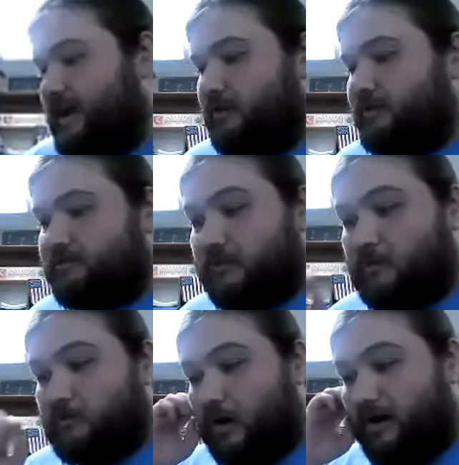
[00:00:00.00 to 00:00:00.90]
looked through
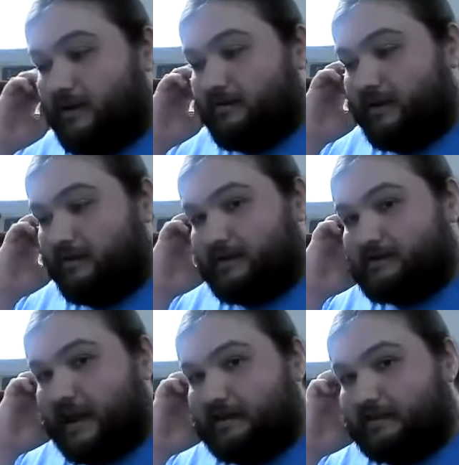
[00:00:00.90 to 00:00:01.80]
them all. There
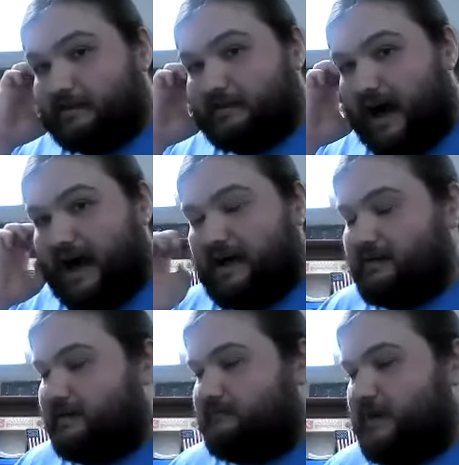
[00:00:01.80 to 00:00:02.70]
is a
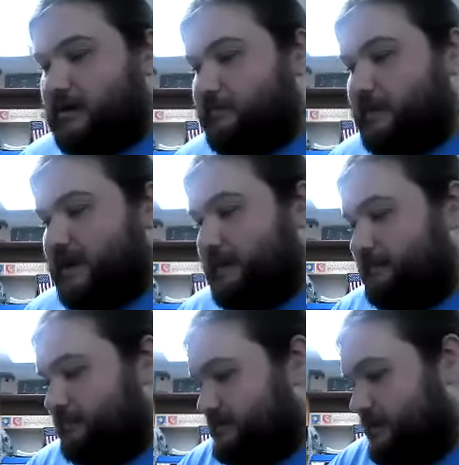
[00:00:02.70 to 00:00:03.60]
lot of merit badge
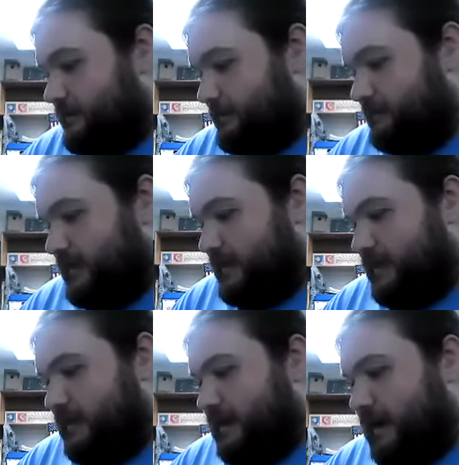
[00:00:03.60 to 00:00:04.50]
pamphlets here,
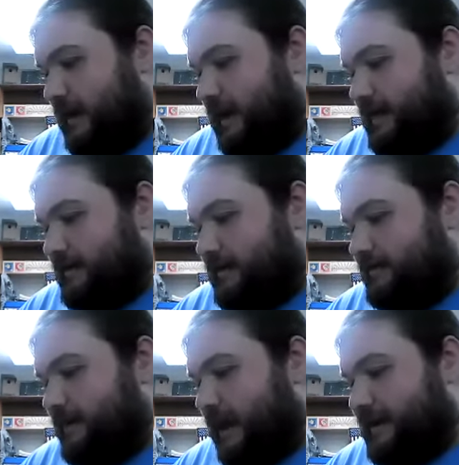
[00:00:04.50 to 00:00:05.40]
uh,
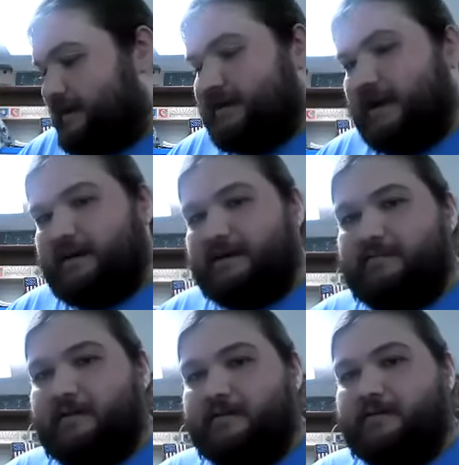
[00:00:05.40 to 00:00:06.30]
but I cannot
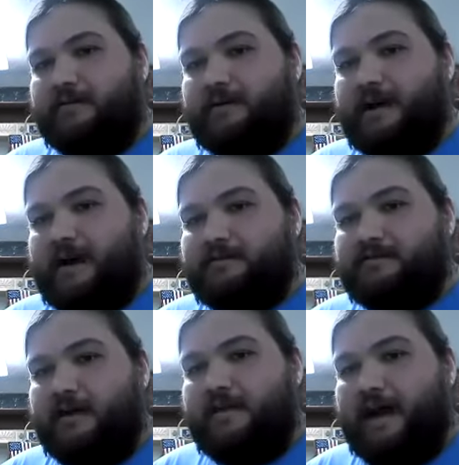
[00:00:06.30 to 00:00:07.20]
give you a good
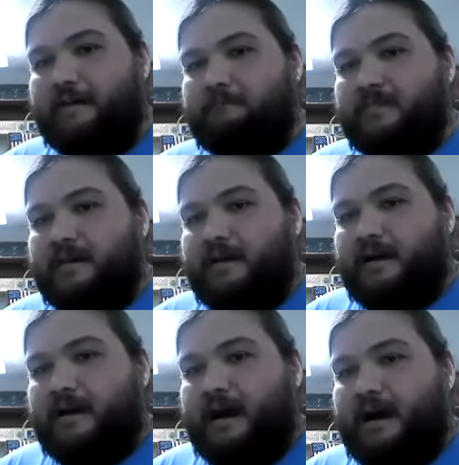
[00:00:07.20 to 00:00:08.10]
answer on that.
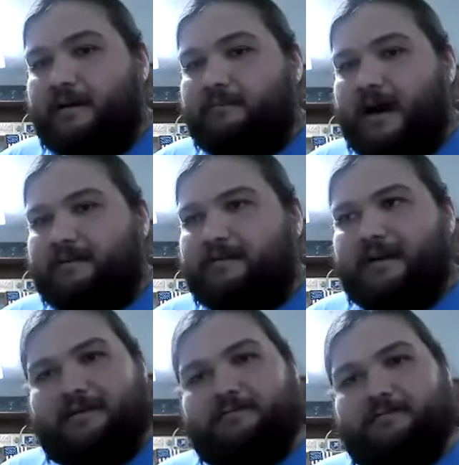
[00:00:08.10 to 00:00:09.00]
Um, I,
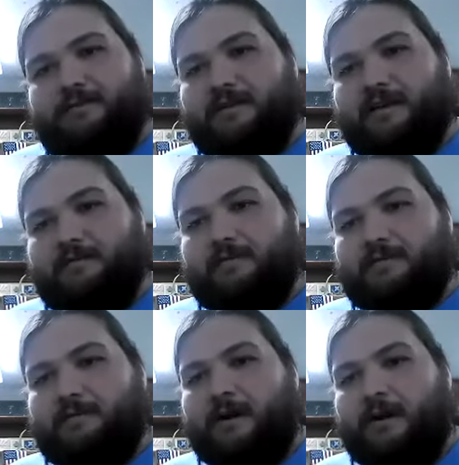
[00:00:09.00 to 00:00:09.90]
I, do believe it
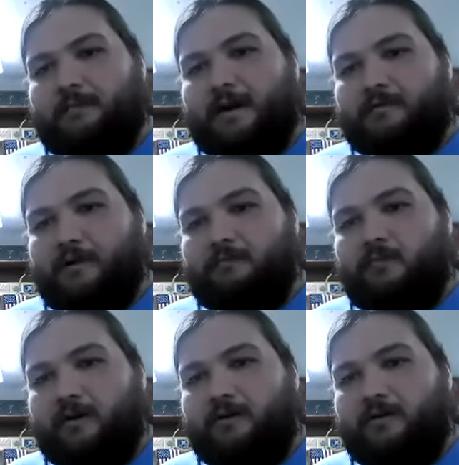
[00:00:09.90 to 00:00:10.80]
was a merit badge at one
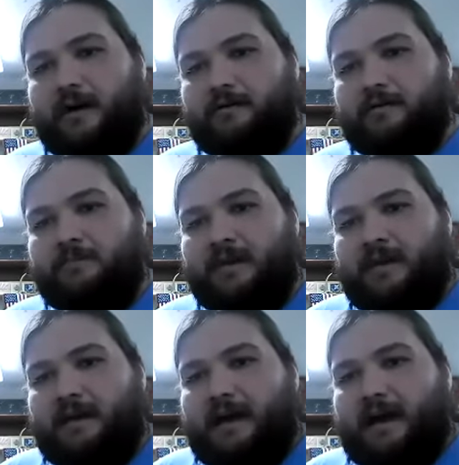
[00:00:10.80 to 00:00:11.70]
point or another,
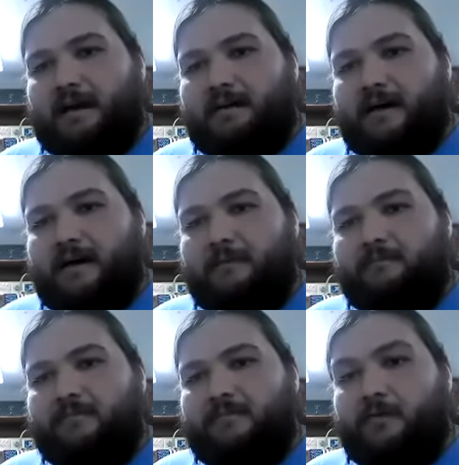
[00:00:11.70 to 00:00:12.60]
and uh,
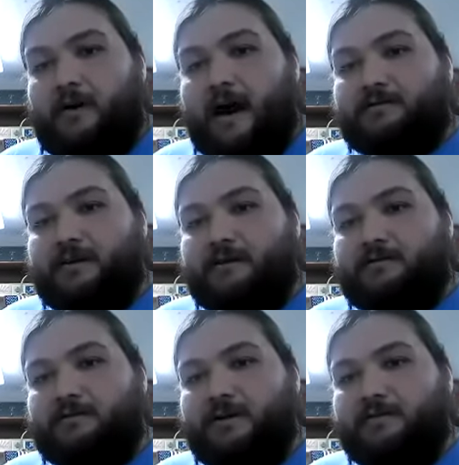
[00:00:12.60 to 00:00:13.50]
we're actually going
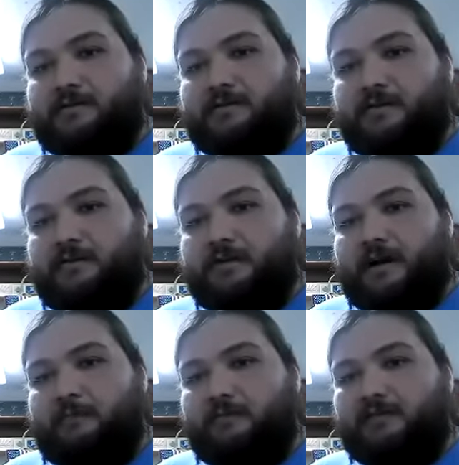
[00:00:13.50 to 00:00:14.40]
to show you soon a
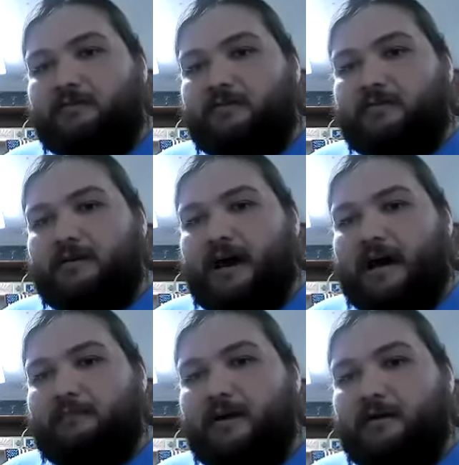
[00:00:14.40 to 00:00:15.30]
couple different
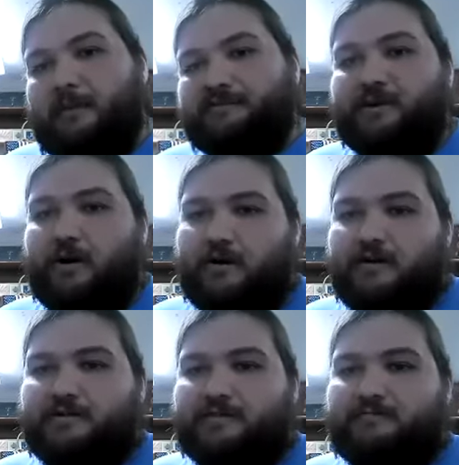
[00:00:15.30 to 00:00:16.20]
uh, merit badge
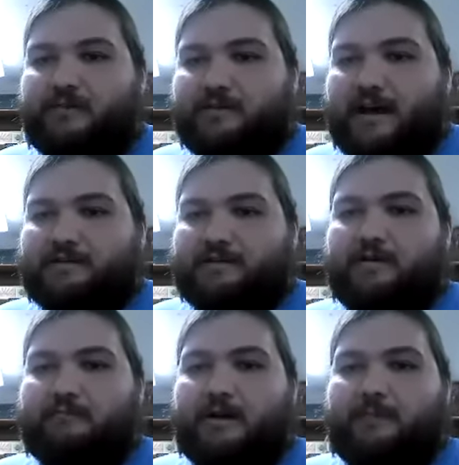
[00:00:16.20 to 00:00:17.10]
cards. When you guys
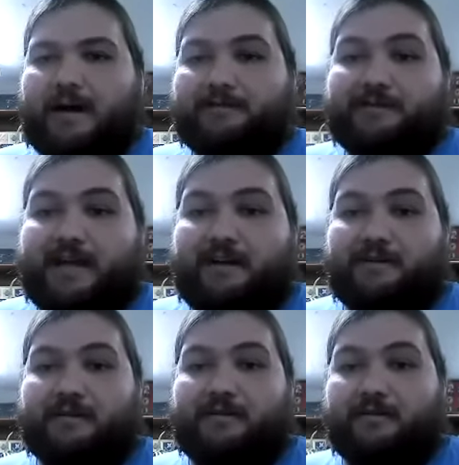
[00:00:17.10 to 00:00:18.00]
earn merit badges now,
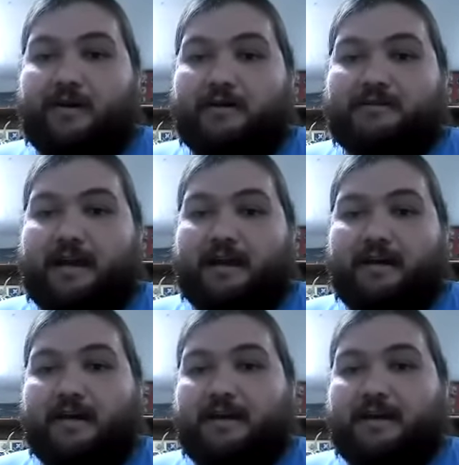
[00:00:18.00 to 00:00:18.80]
you get a little card saying,